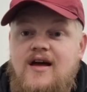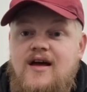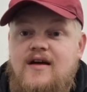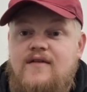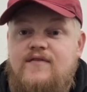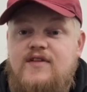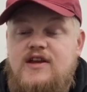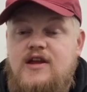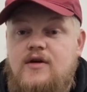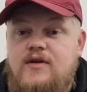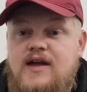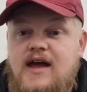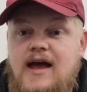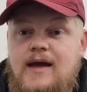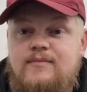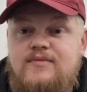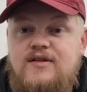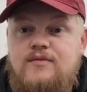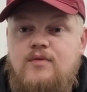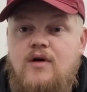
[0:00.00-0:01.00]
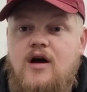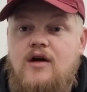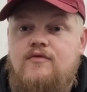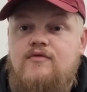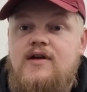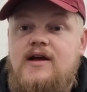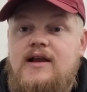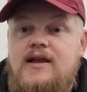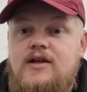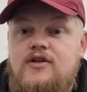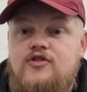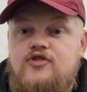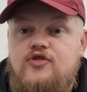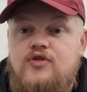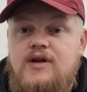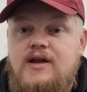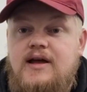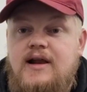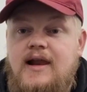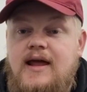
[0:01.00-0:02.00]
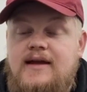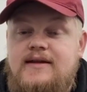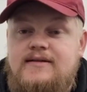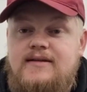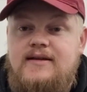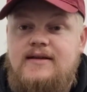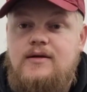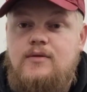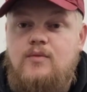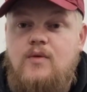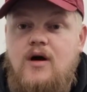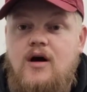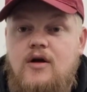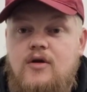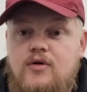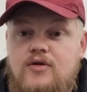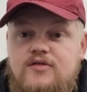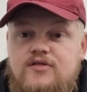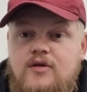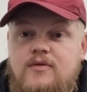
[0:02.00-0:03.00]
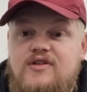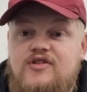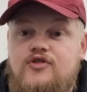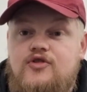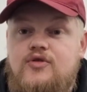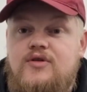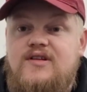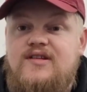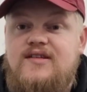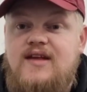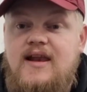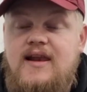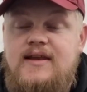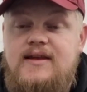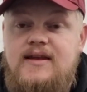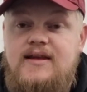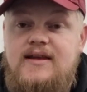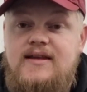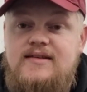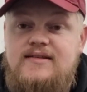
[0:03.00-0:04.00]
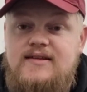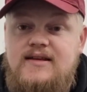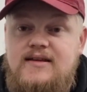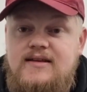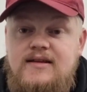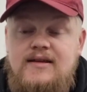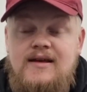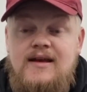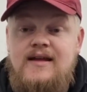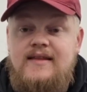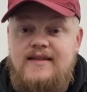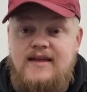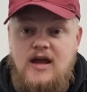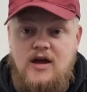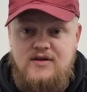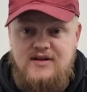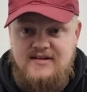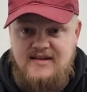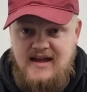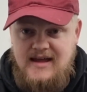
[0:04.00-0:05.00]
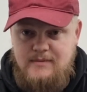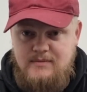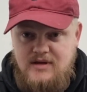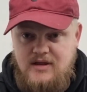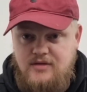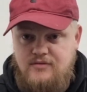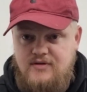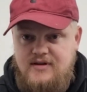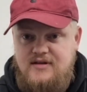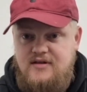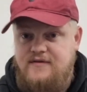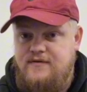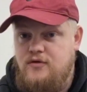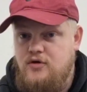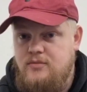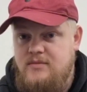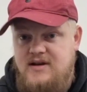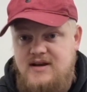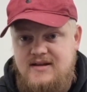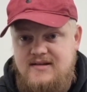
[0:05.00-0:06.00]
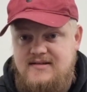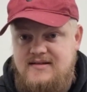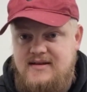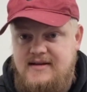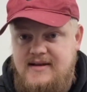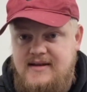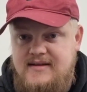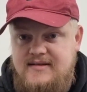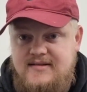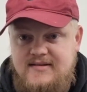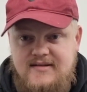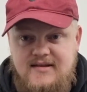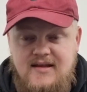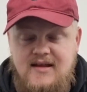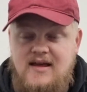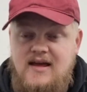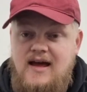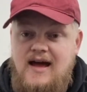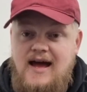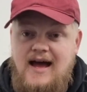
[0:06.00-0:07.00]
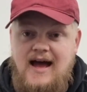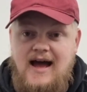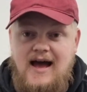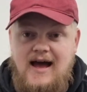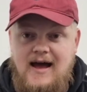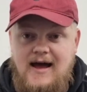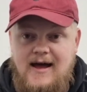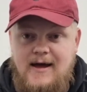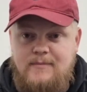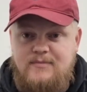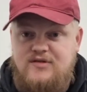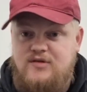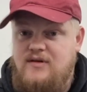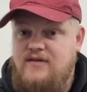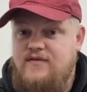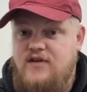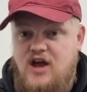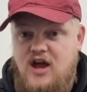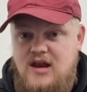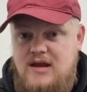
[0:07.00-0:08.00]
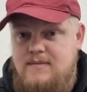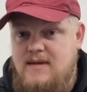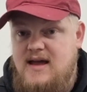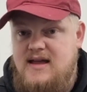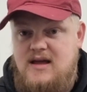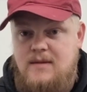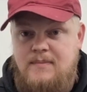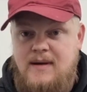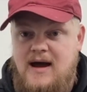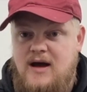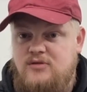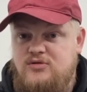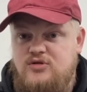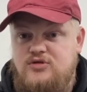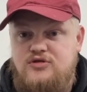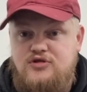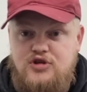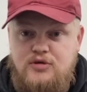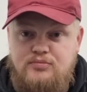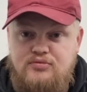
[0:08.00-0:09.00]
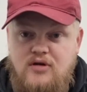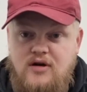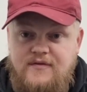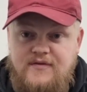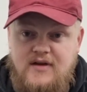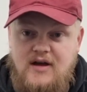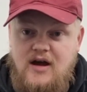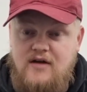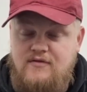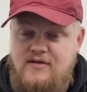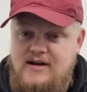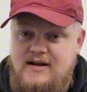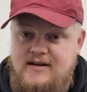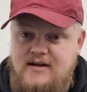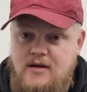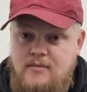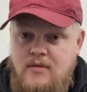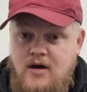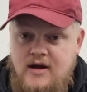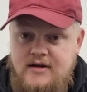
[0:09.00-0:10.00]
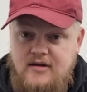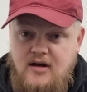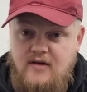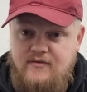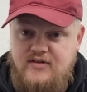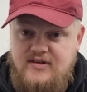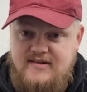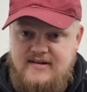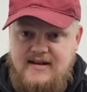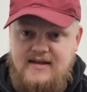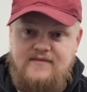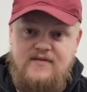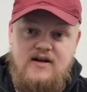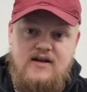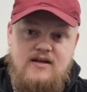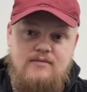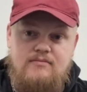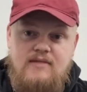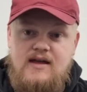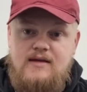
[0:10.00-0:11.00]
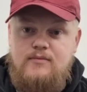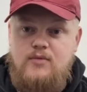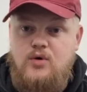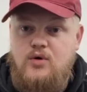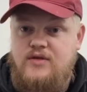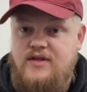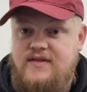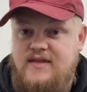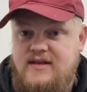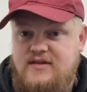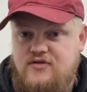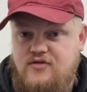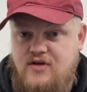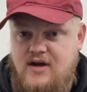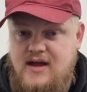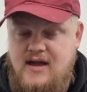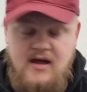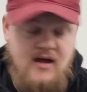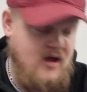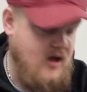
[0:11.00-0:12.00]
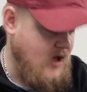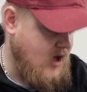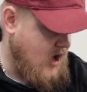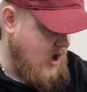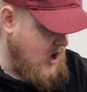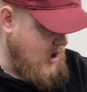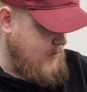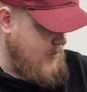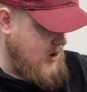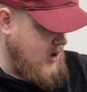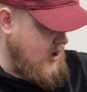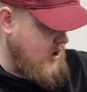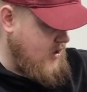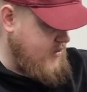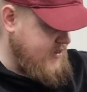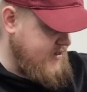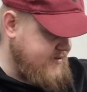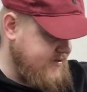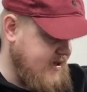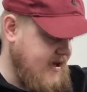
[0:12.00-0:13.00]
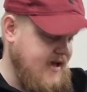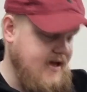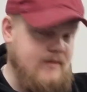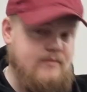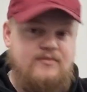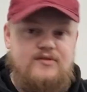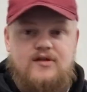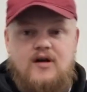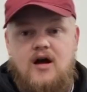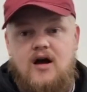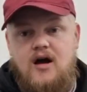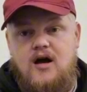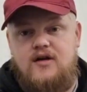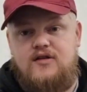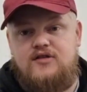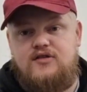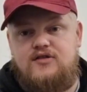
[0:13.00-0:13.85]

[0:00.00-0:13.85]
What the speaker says: video games is what I really enjoy collecting and what I also enjoy selling and listing. They only take me 3 to 4 minutes to list. So if I only make £1 or 2 profit, I really don't mind. Obviously, if I can make more, then that's great. A lot of these games are